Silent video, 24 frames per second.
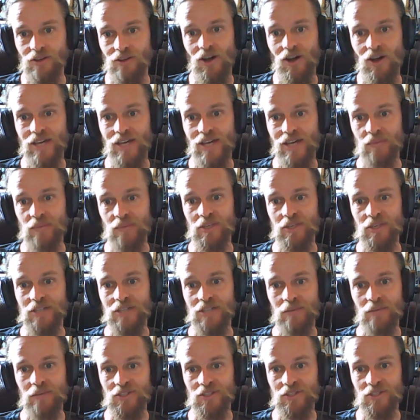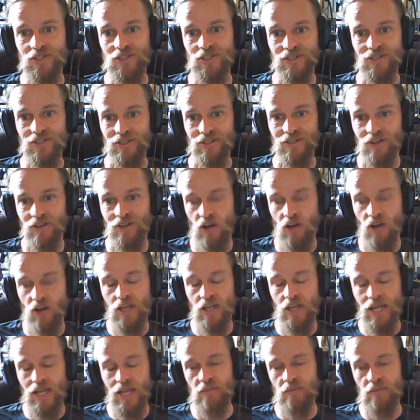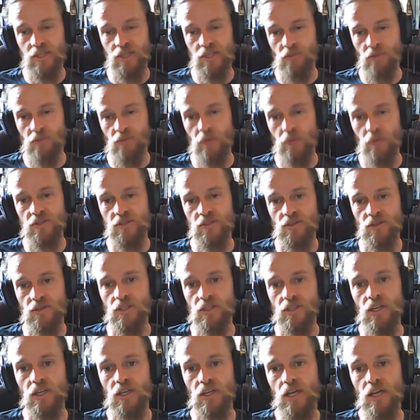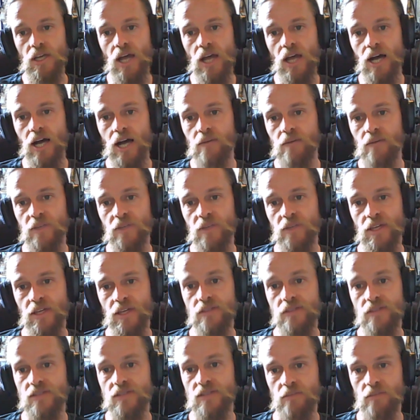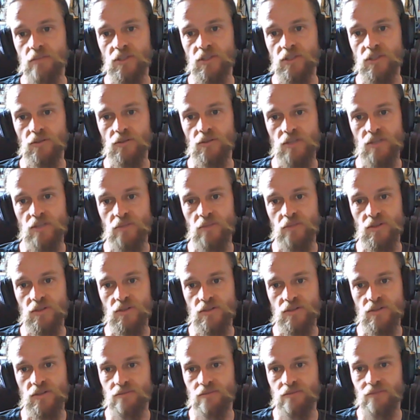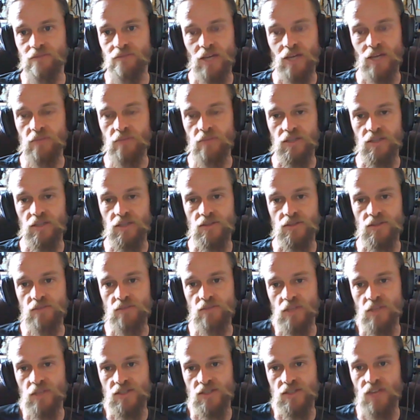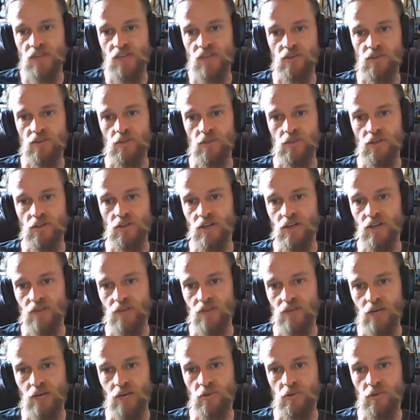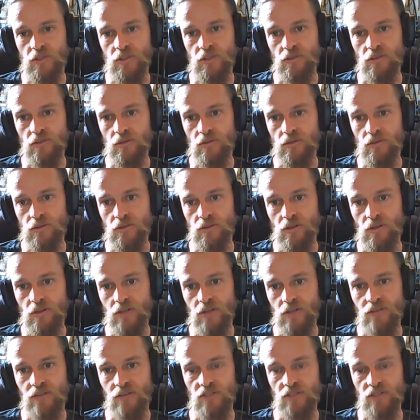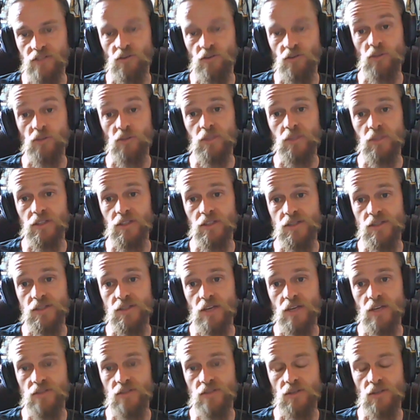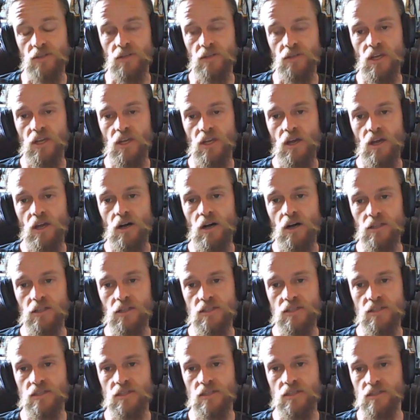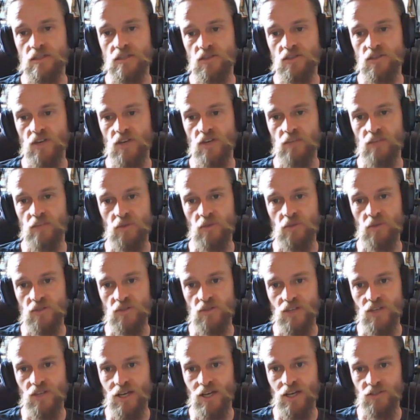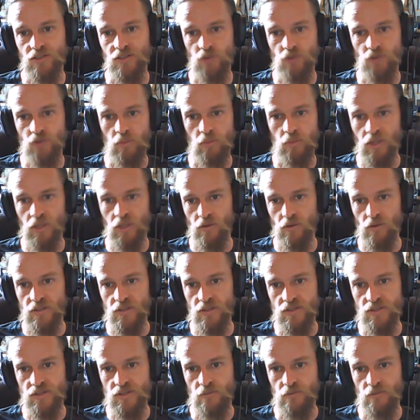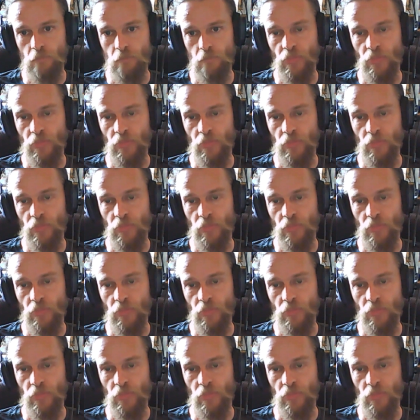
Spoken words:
AP damage, a high AP weapon, against the demon kill team, because AP just means nothing when you don't have armor and you have an invulnerability save. So I list this as a strength because you can't drop below this.